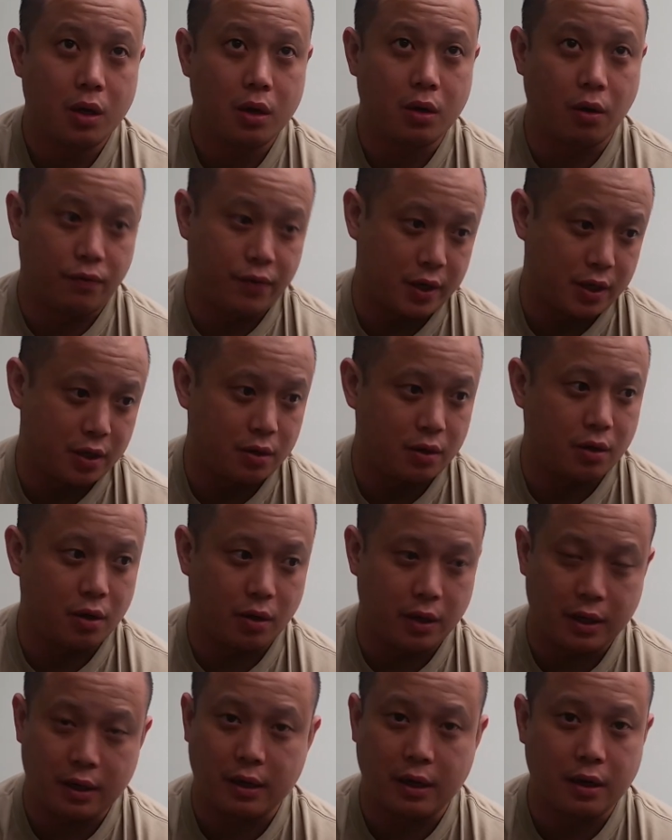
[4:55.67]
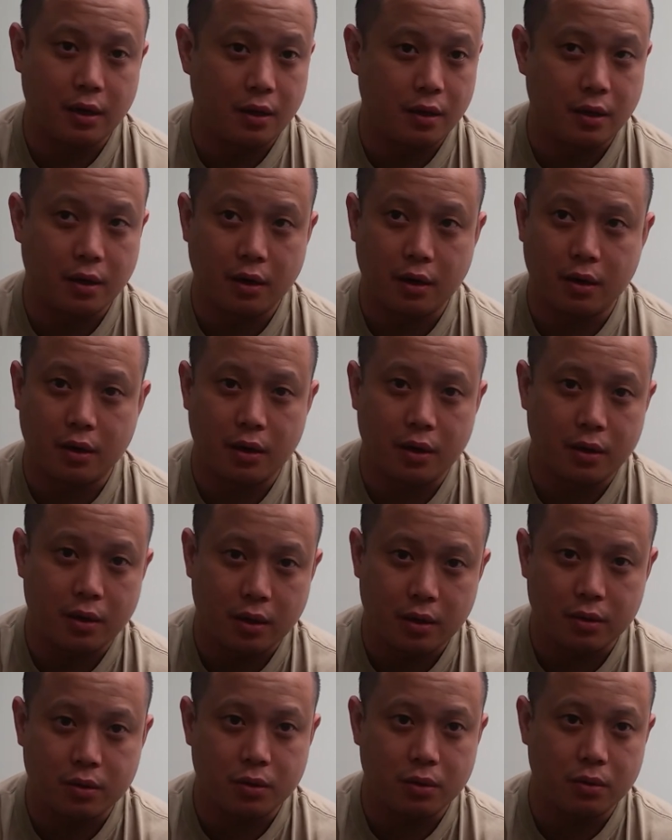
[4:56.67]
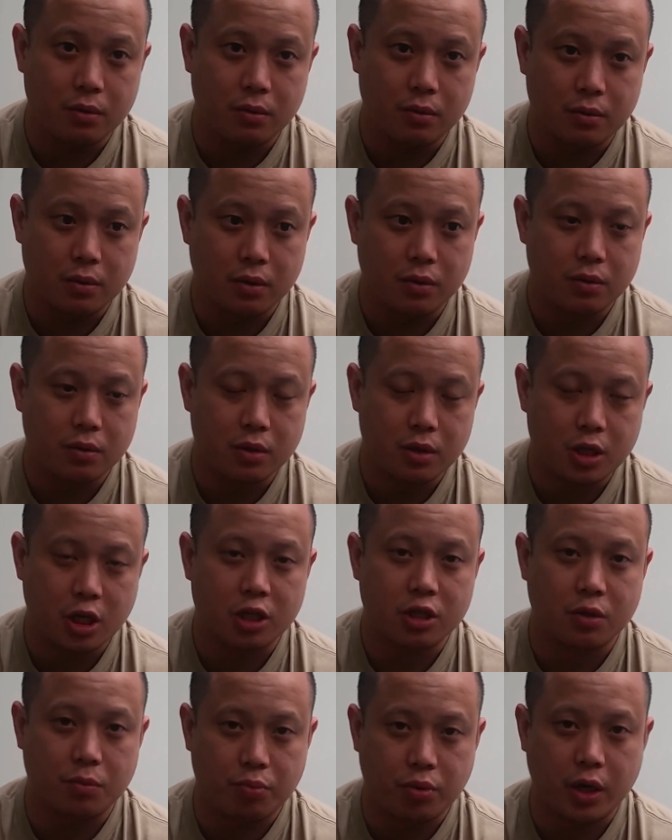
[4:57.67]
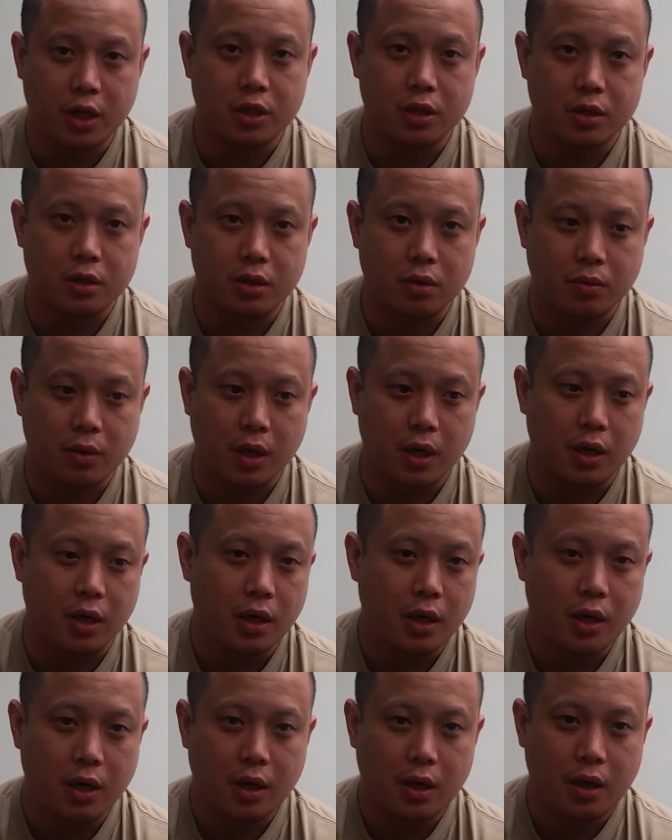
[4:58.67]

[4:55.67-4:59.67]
go fucking go ahead and get in there and do chest compressions, okay?